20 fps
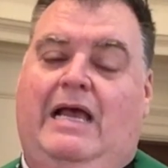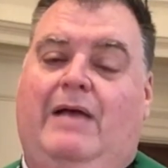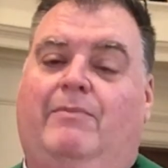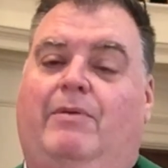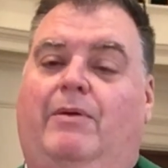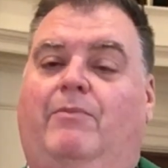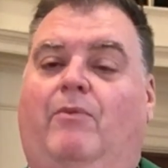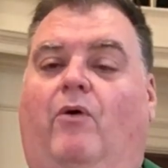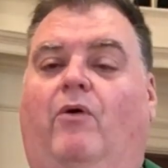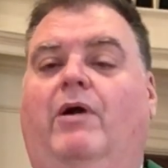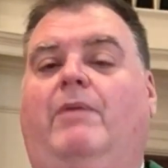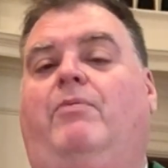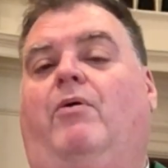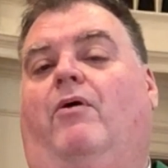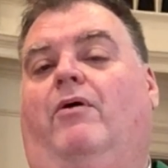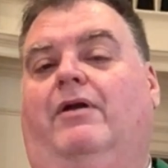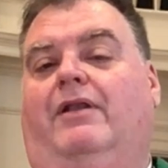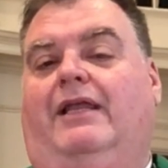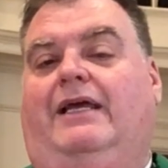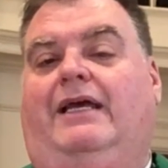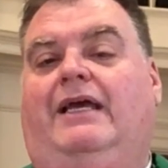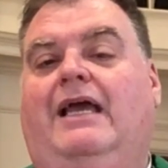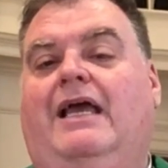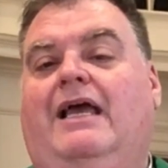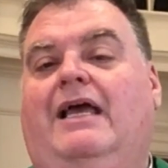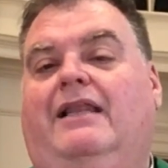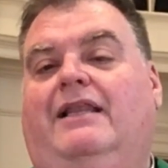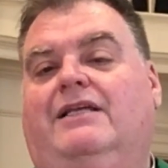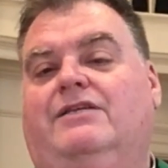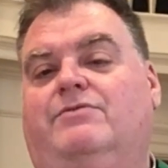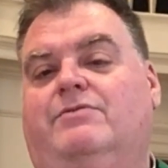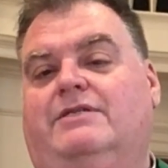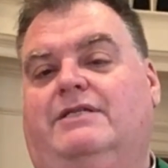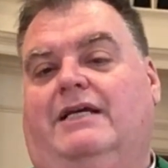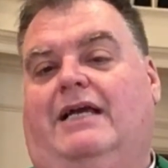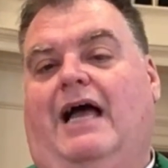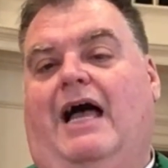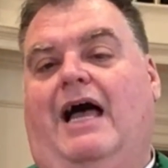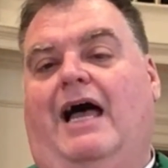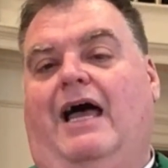But more importantly, this was a
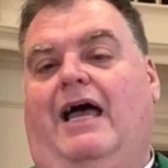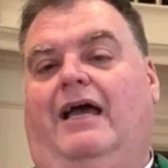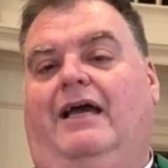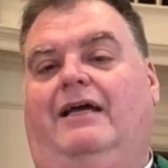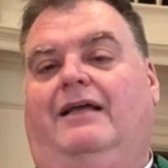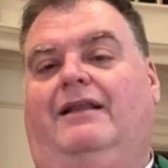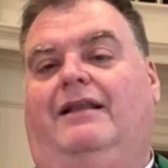guy